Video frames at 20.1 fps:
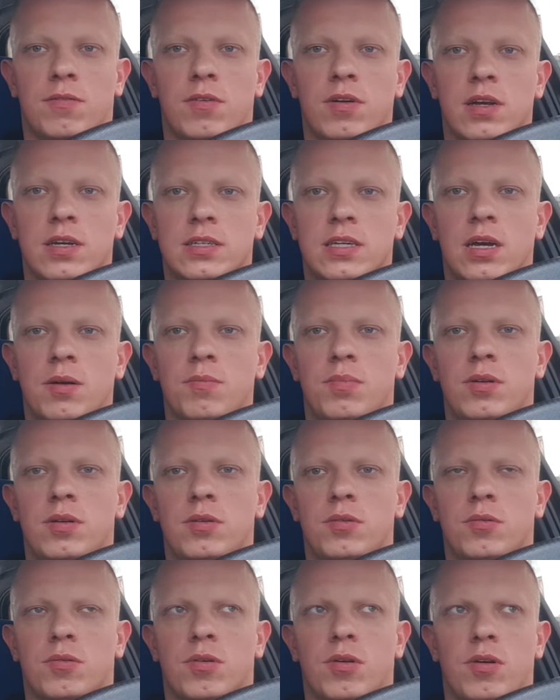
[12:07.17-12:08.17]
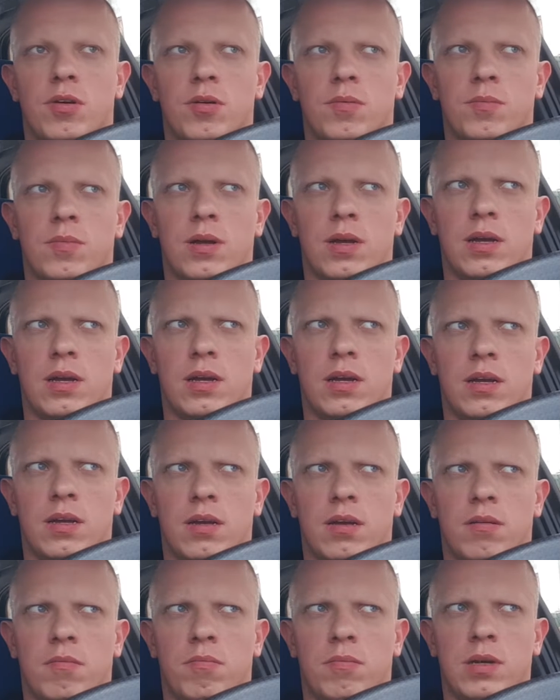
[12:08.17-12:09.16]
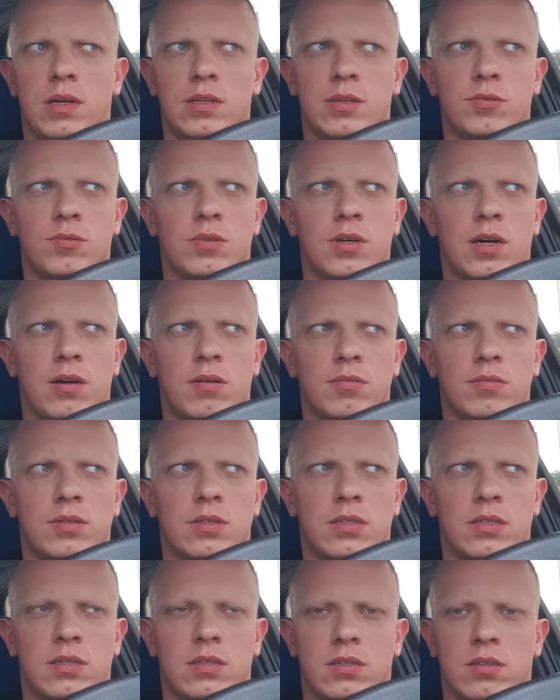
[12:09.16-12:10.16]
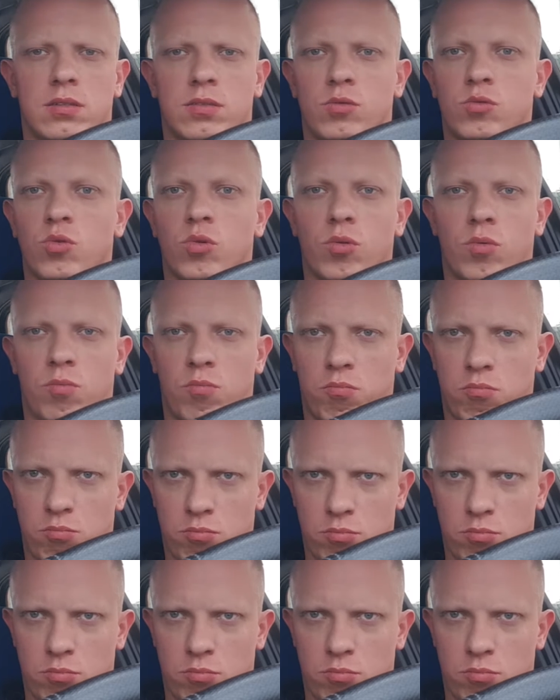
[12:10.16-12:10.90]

For example, you come in 2002.